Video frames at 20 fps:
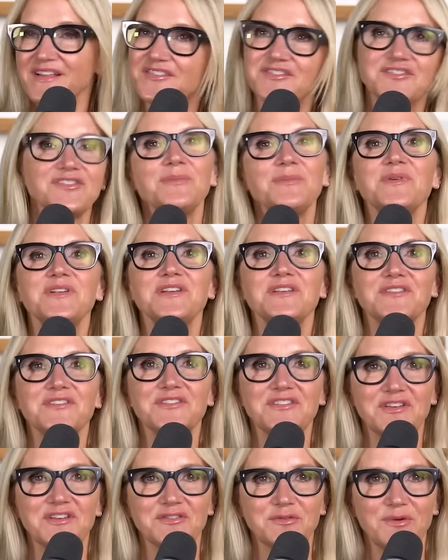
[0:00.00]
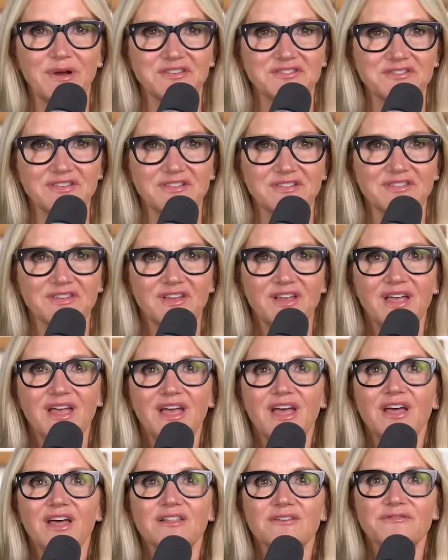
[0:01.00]
Let's jump into the six questions.
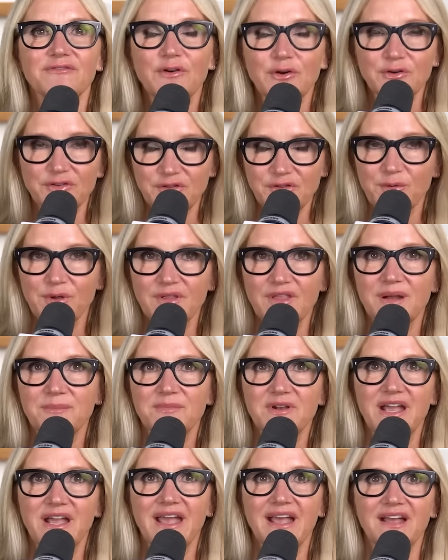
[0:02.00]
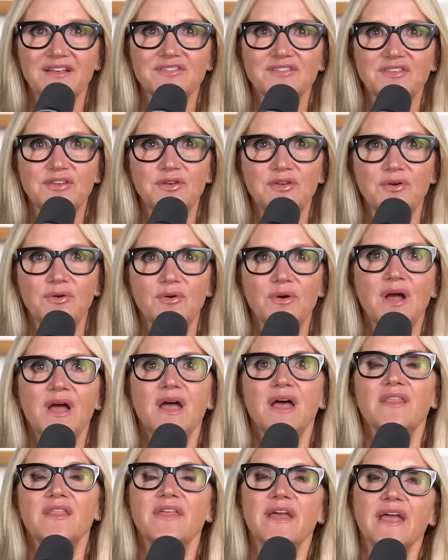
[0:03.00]
The first three that I'm going to ask you,
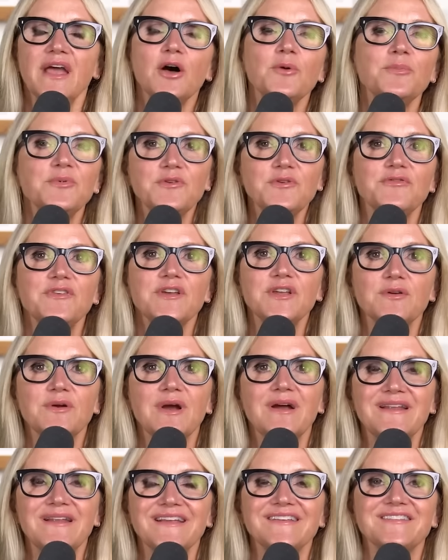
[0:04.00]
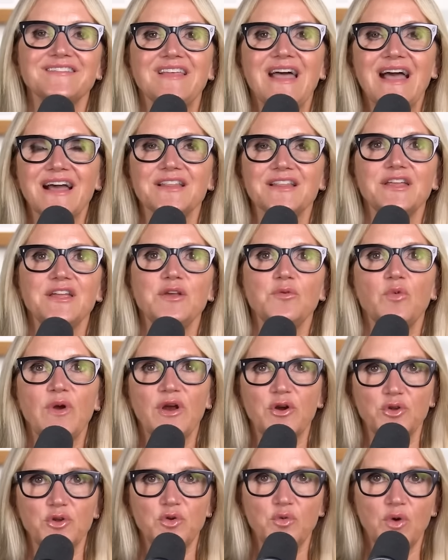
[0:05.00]
they help you figure out exactly
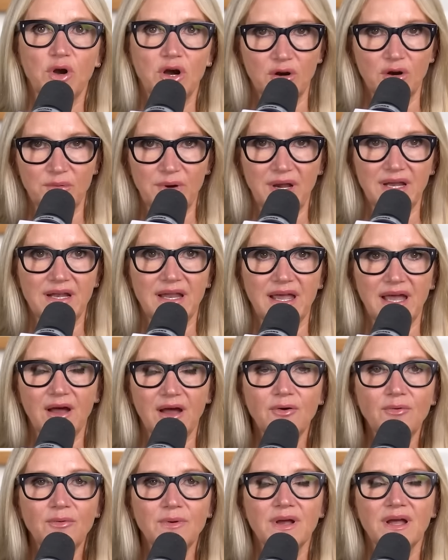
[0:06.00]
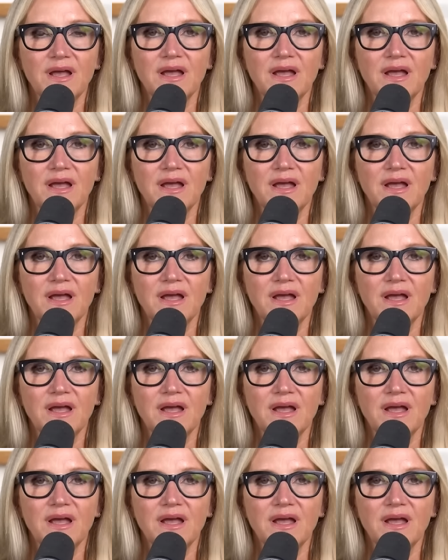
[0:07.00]
where you are right now,